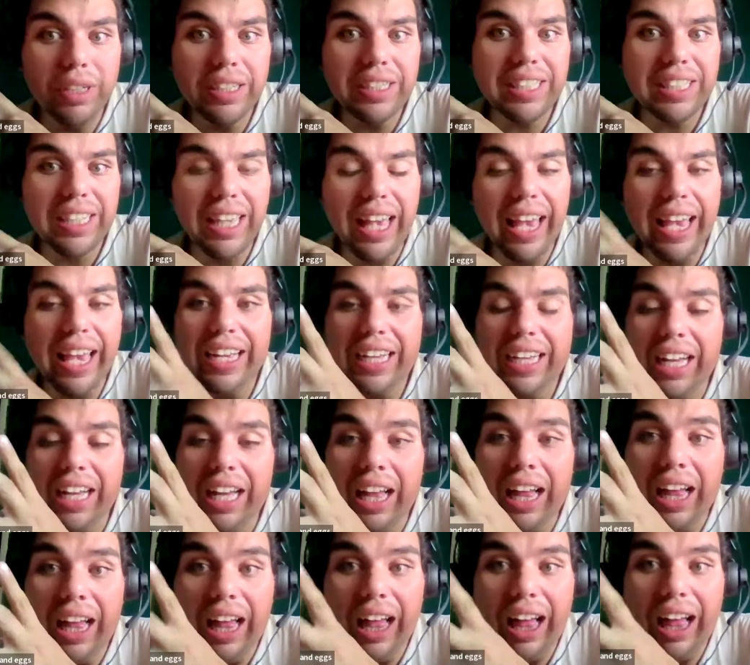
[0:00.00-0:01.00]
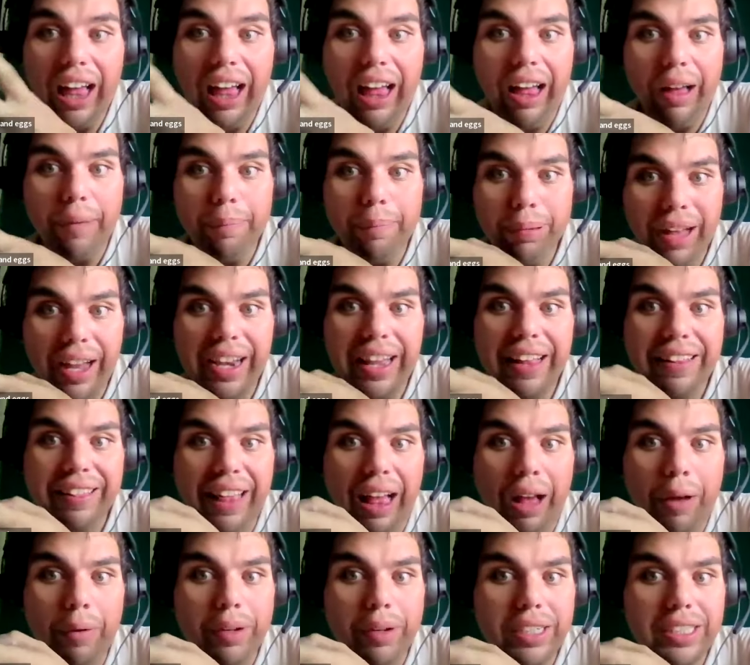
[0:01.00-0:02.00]
was like a planet
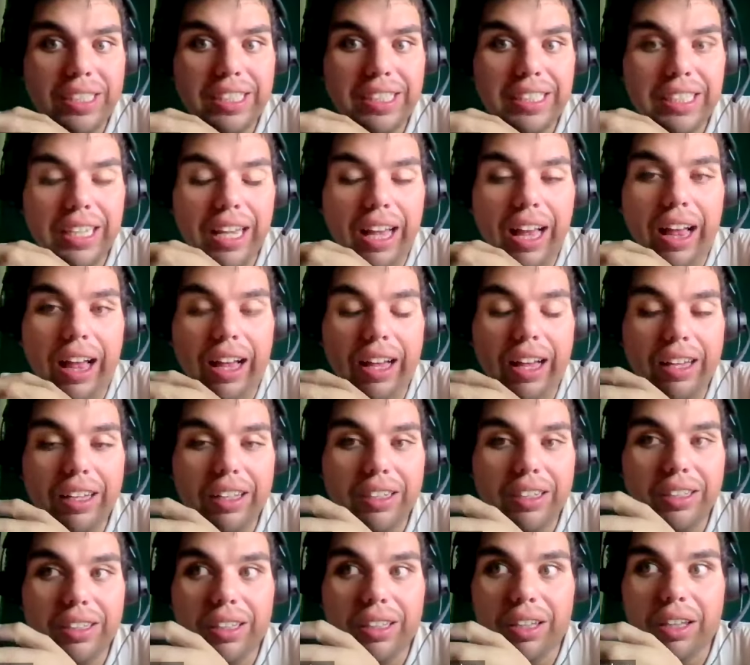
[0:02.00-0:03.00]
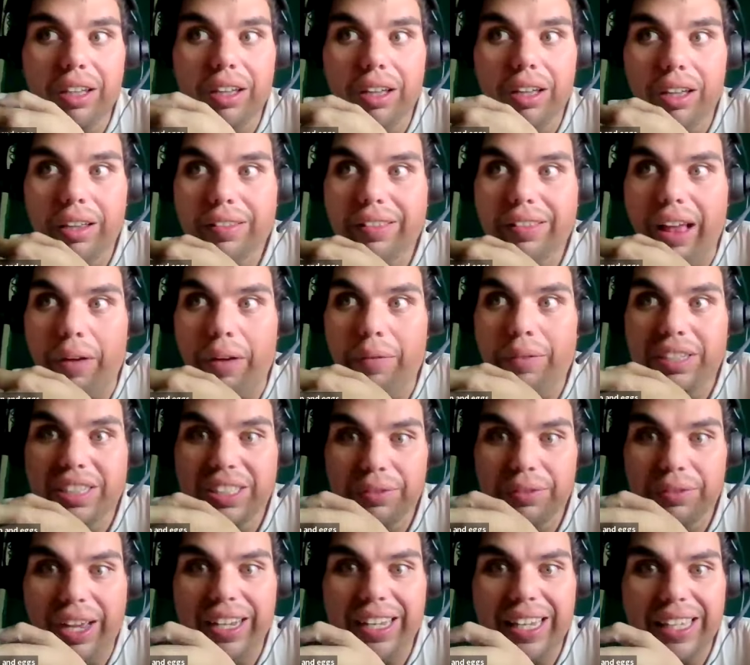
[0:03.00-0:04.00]
that was uh that was
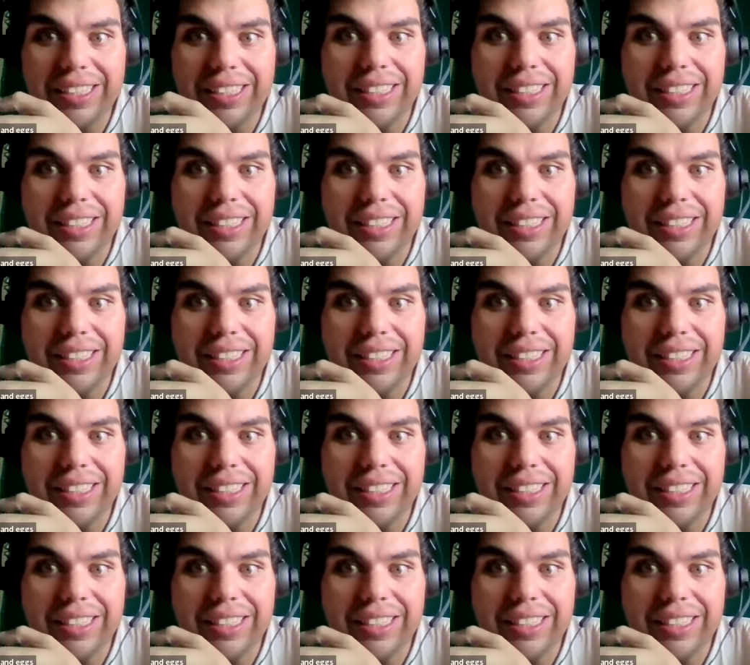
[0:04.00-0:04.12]
next right